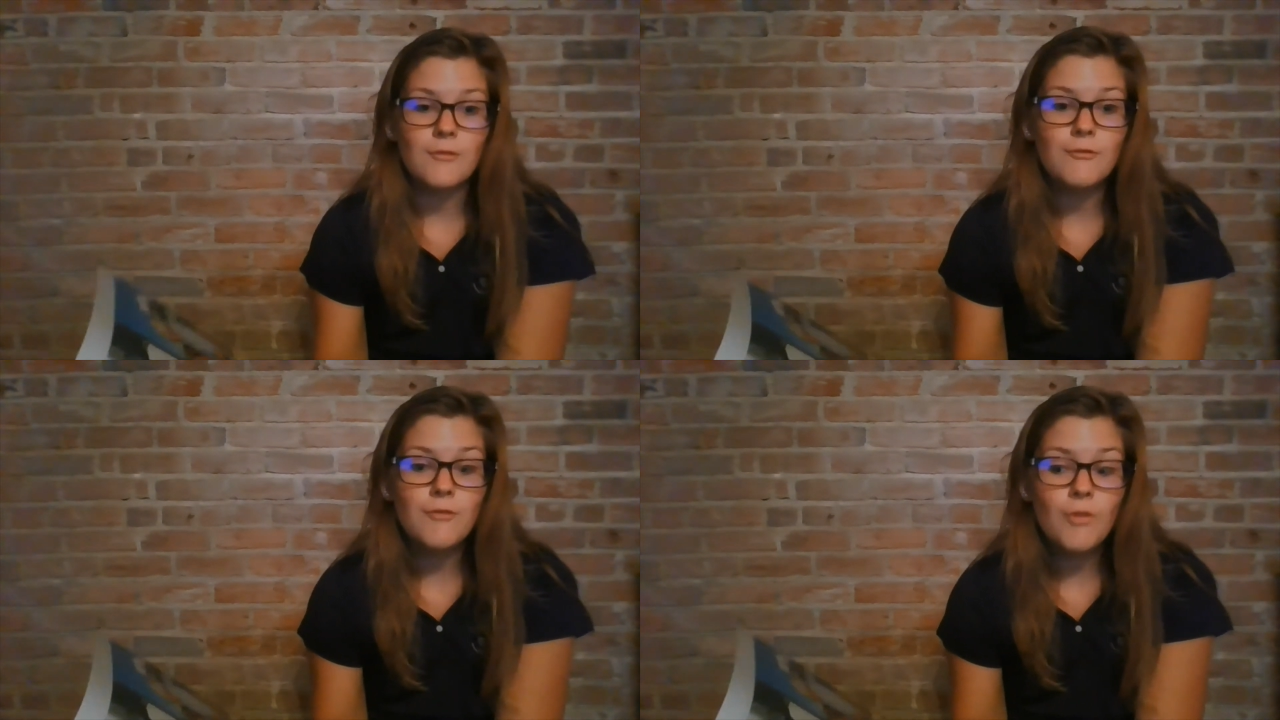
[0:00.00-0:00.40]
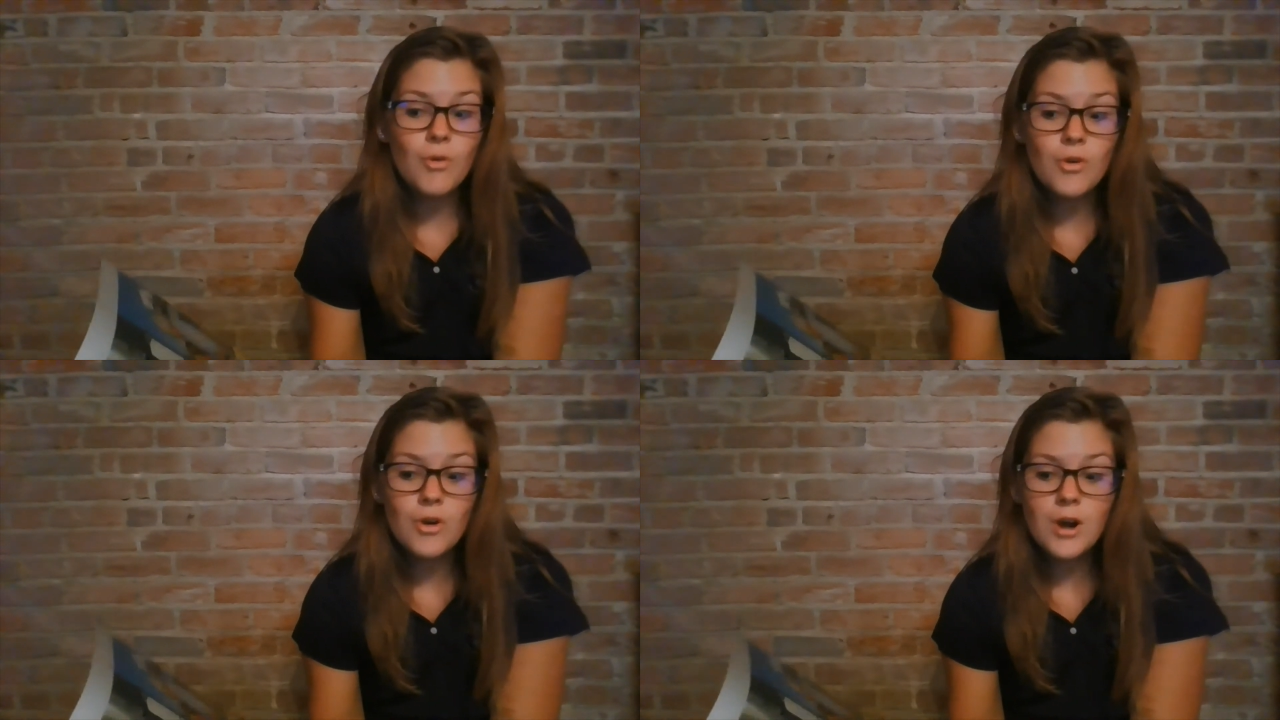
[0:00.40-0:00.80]

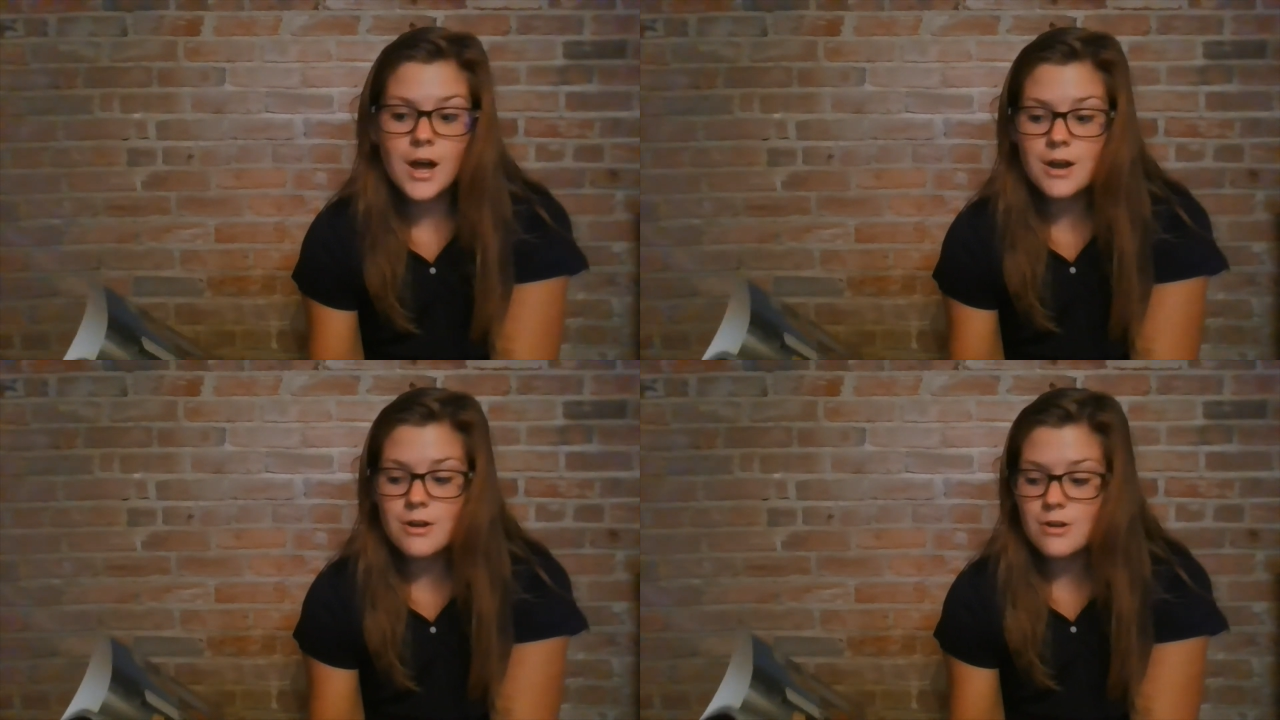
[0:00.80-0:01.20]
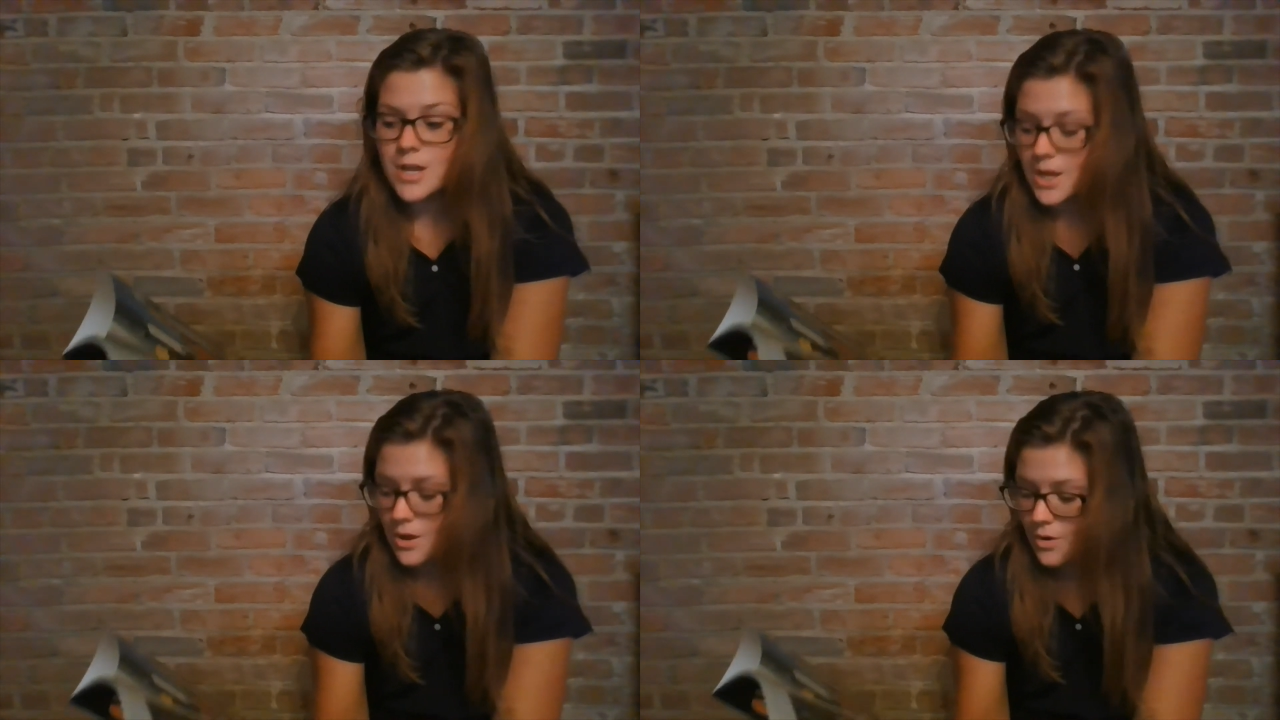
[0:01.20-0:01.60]

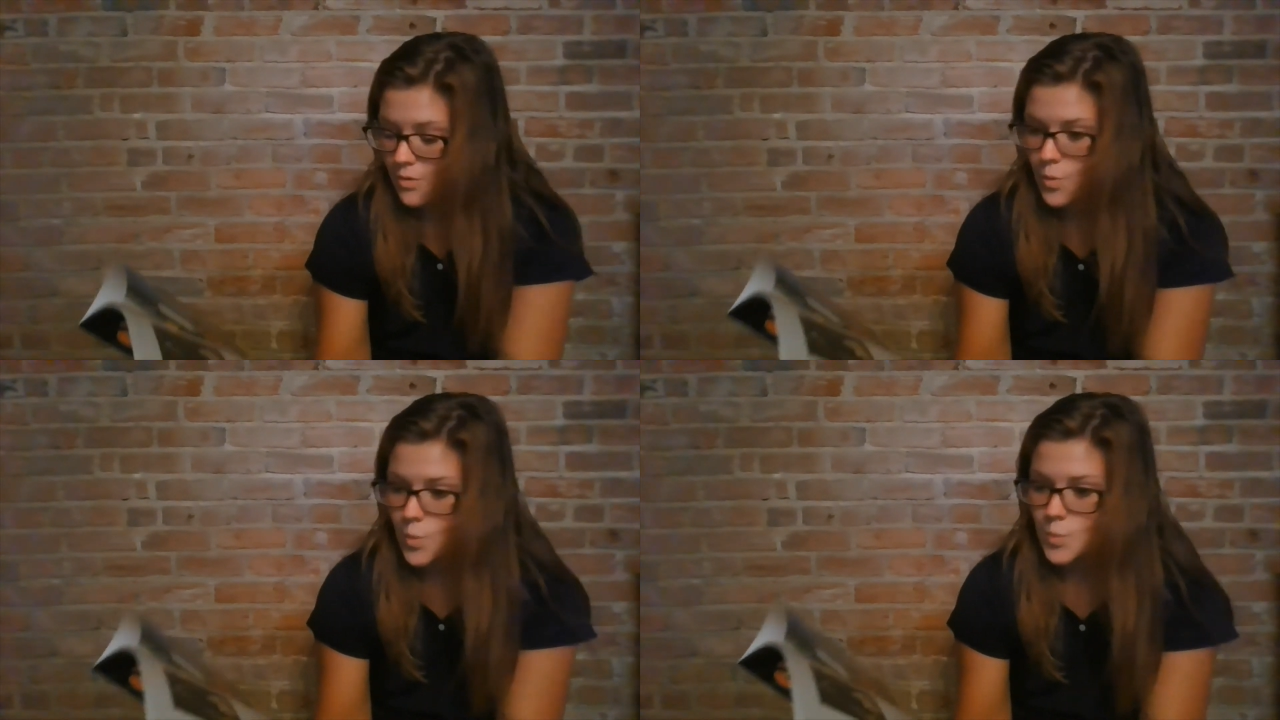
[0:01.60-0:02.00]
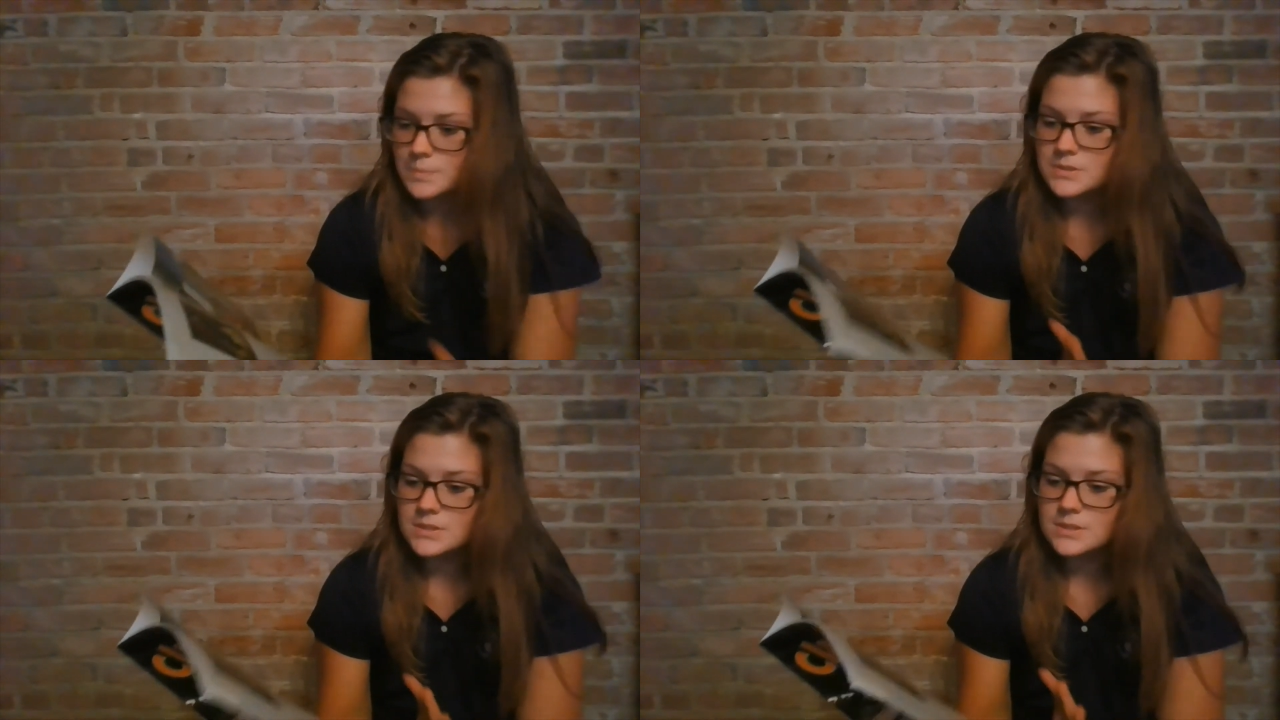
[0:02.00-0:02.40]
400
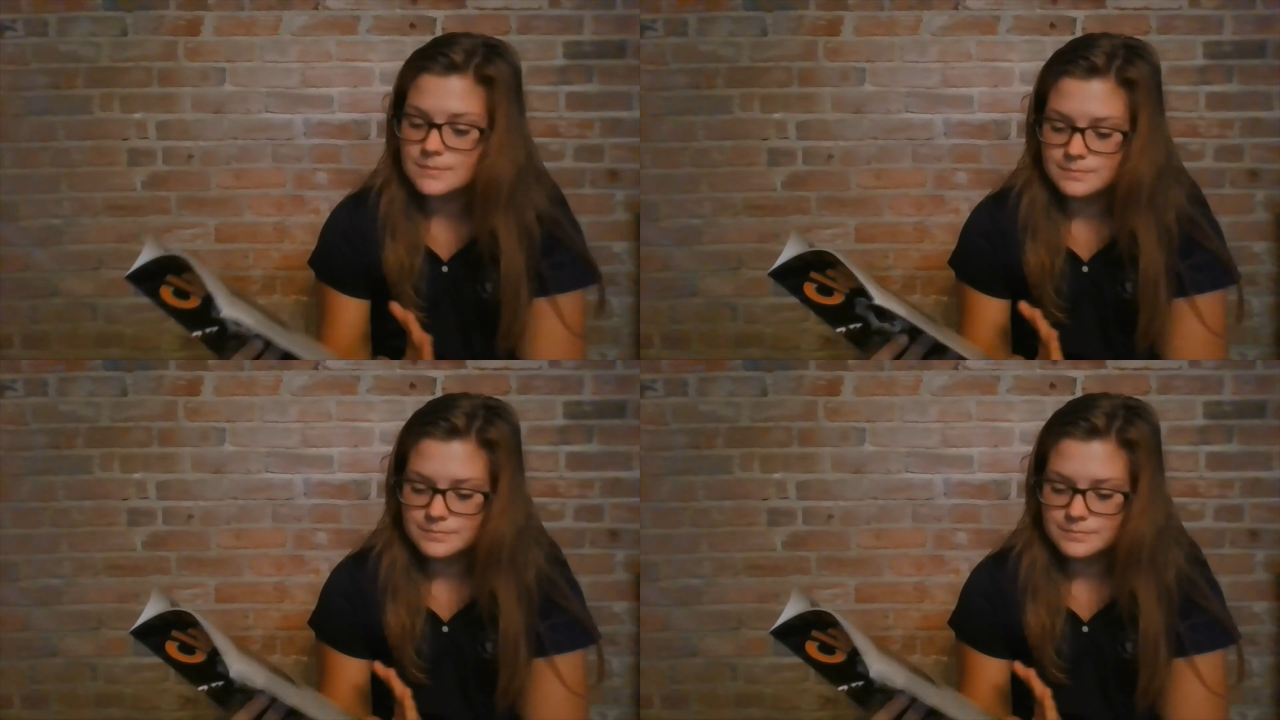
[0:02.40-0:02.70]
homes.